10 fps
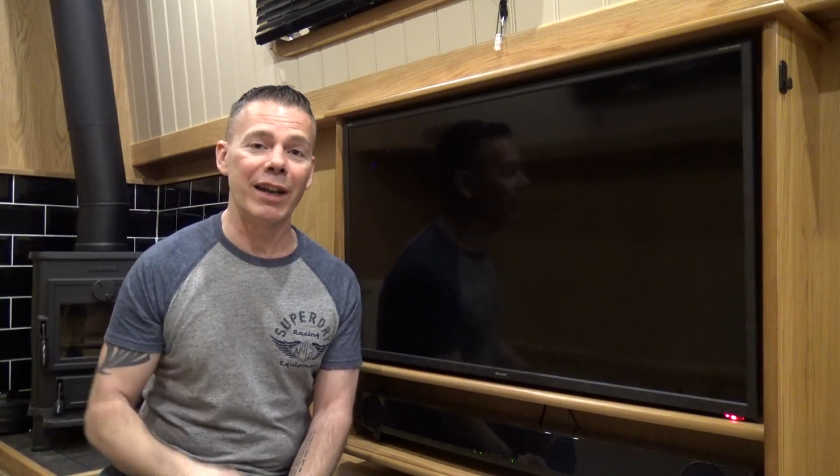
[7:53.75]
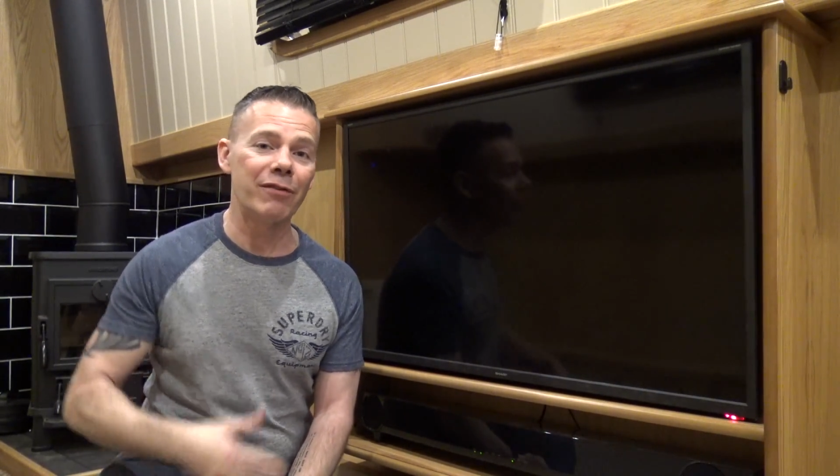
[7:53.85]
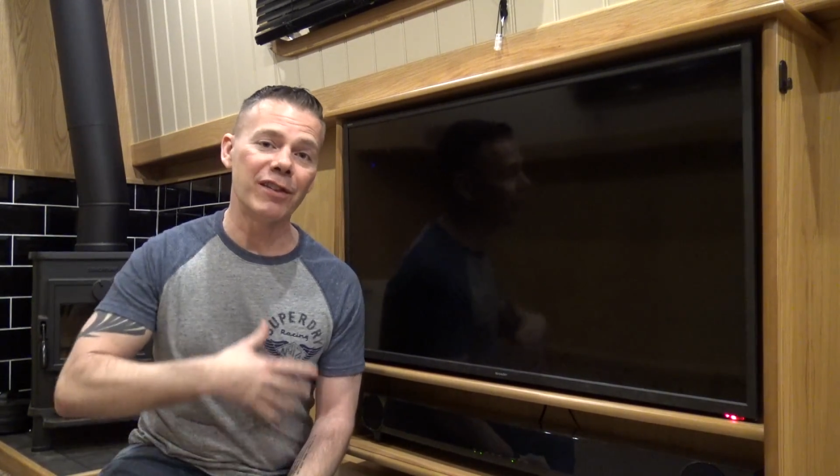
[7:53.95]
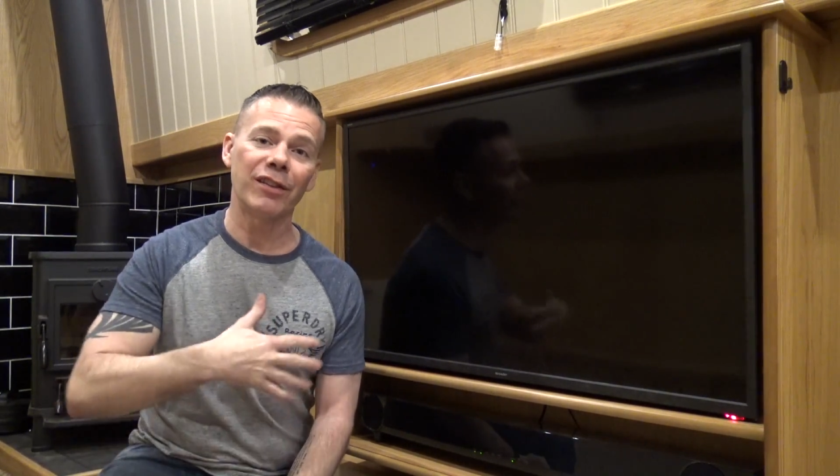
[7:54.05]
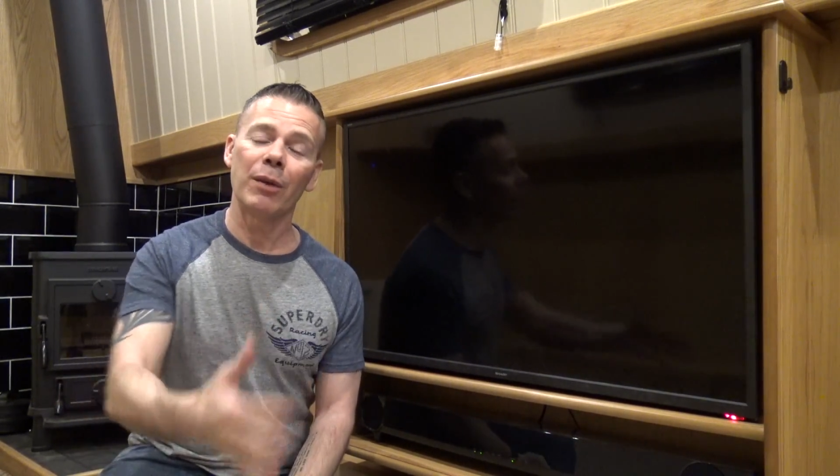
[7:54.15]

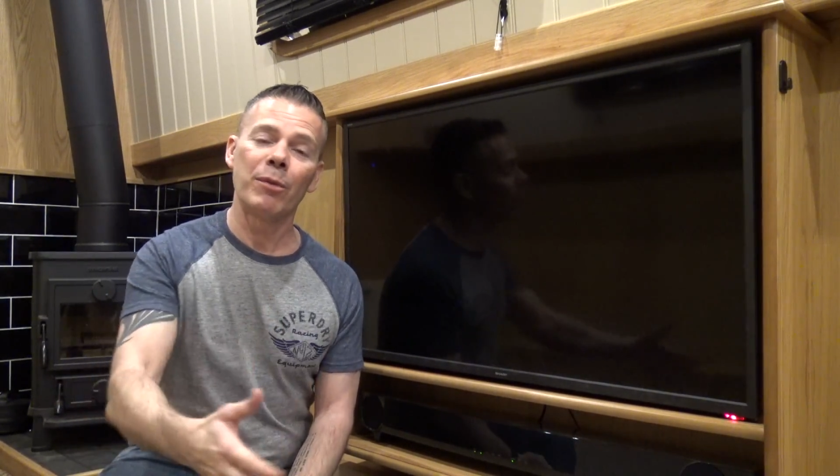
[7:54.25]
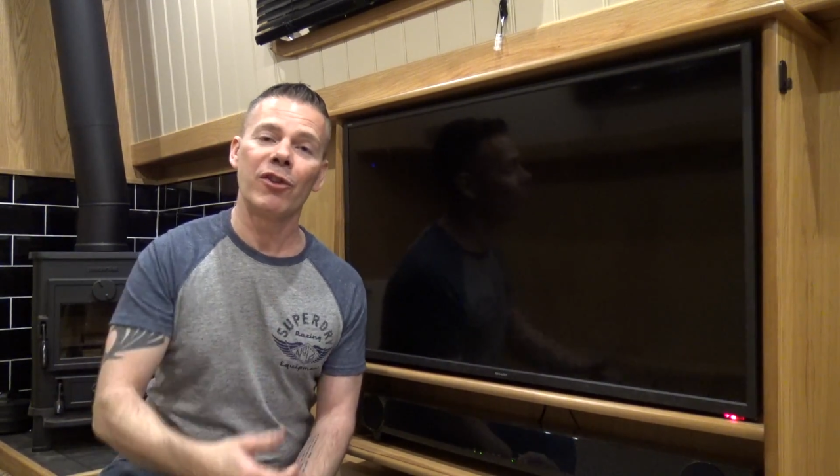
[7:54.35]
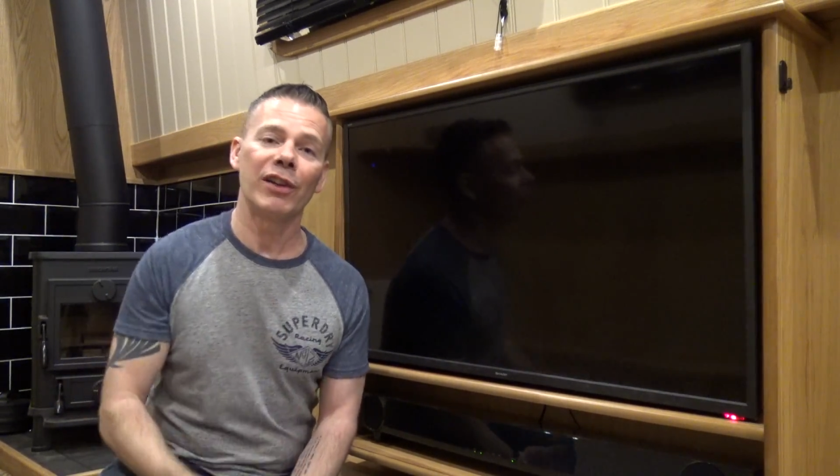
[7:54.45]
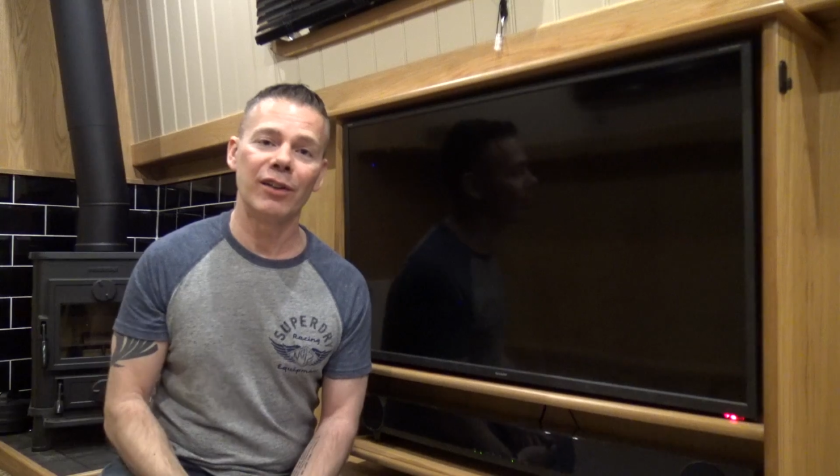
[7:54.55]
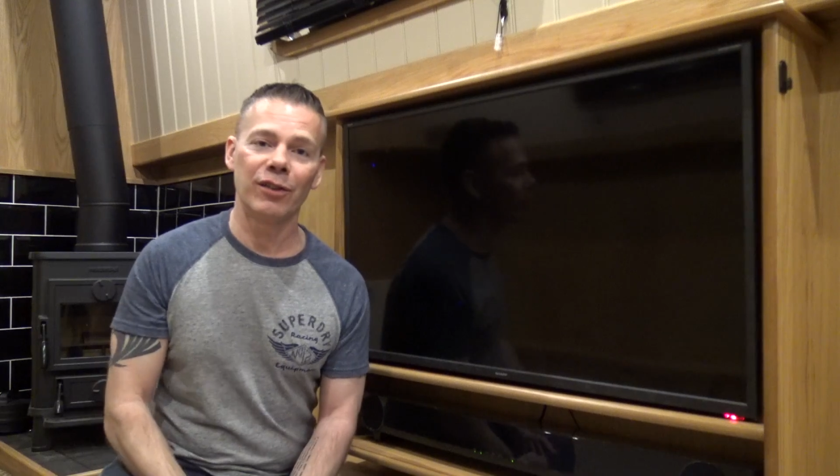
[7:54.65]
every time we
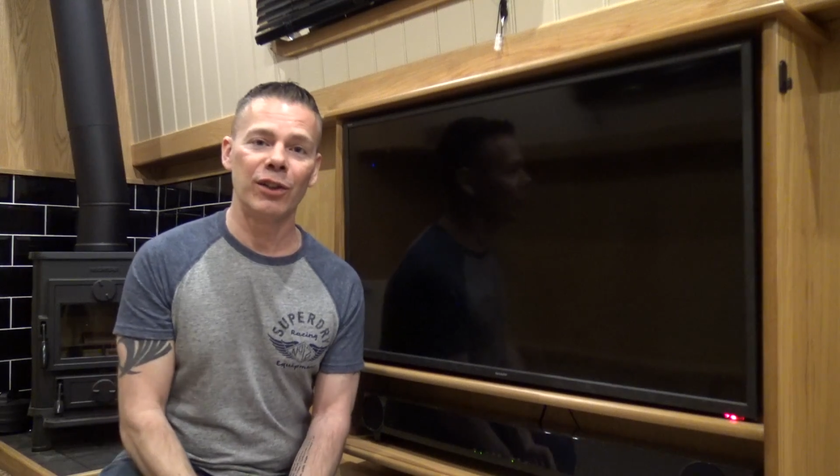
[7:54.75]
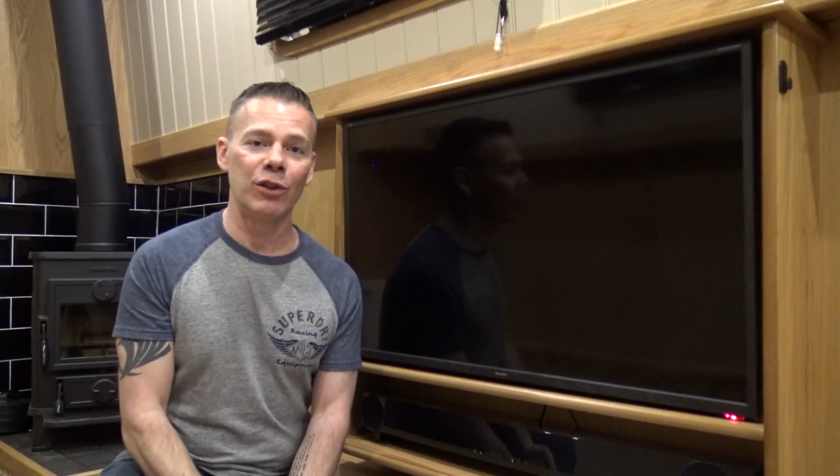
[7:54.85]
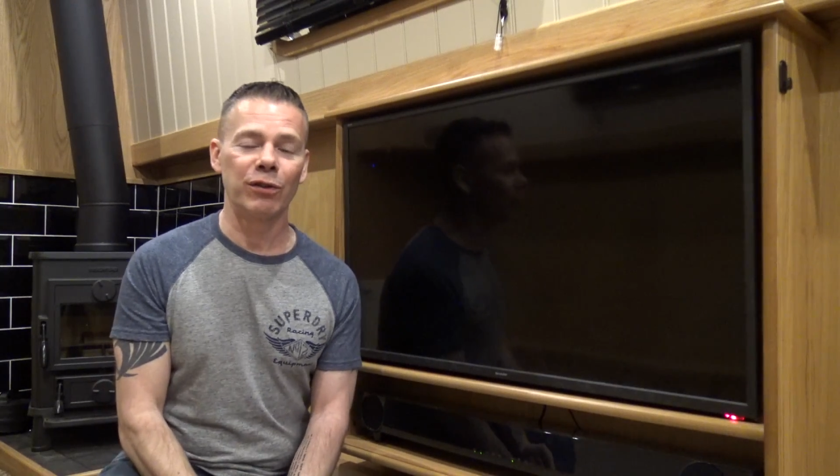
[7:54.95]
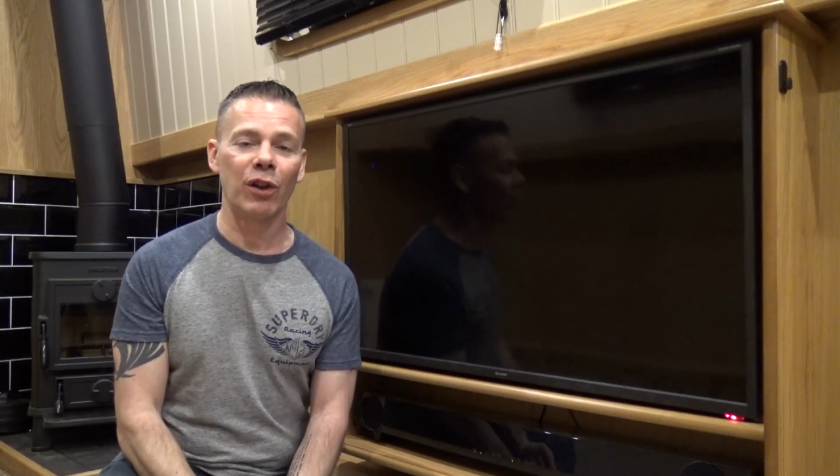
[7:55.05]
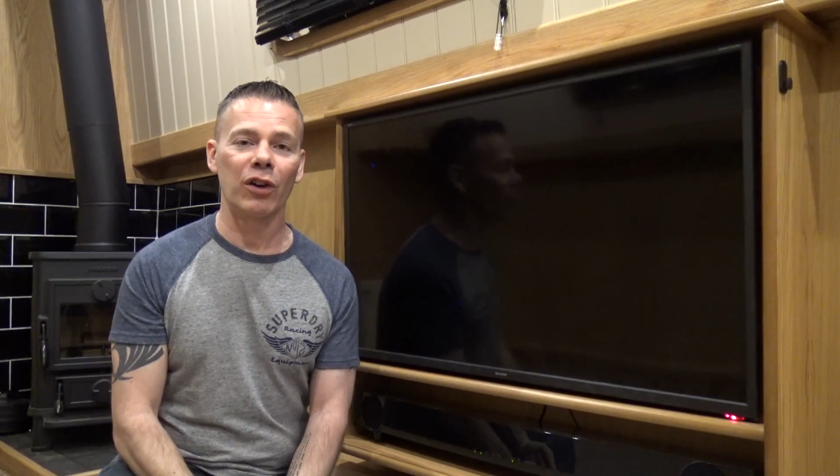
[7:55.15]
release a
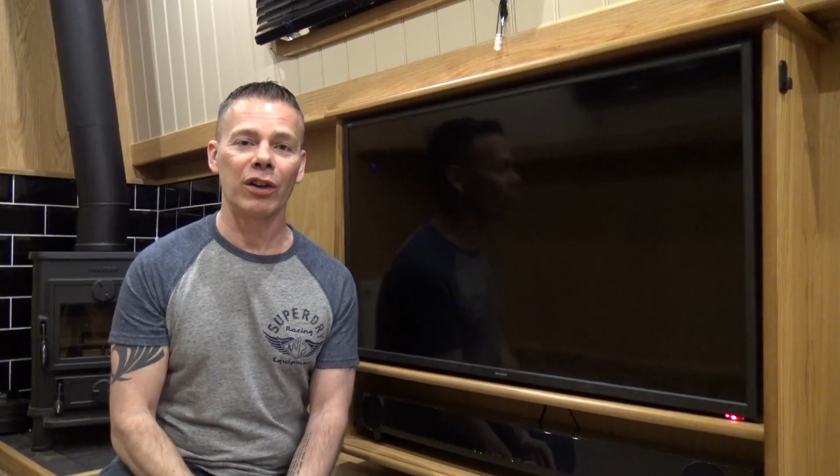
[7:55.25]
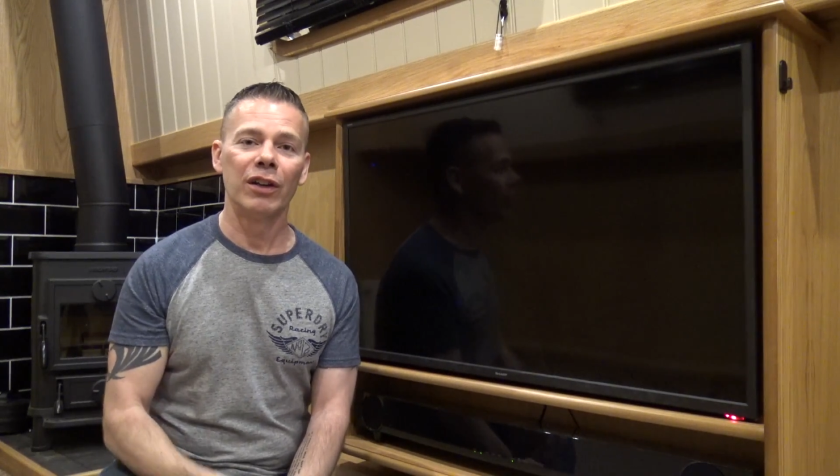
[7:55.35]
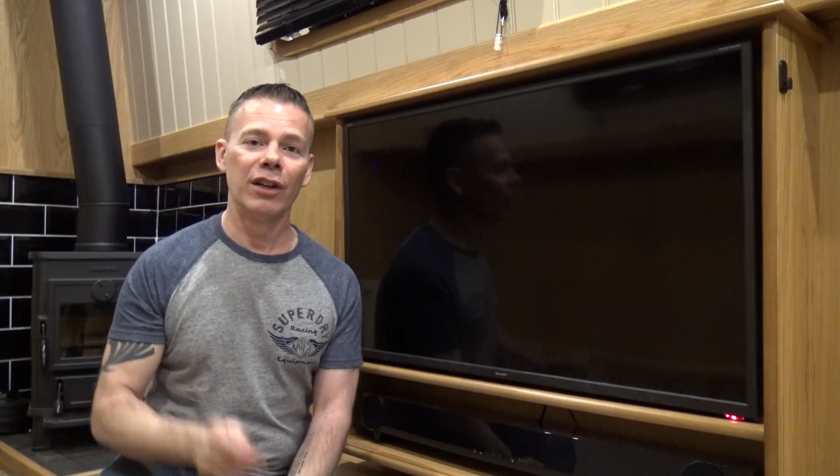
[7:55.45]
new vlog,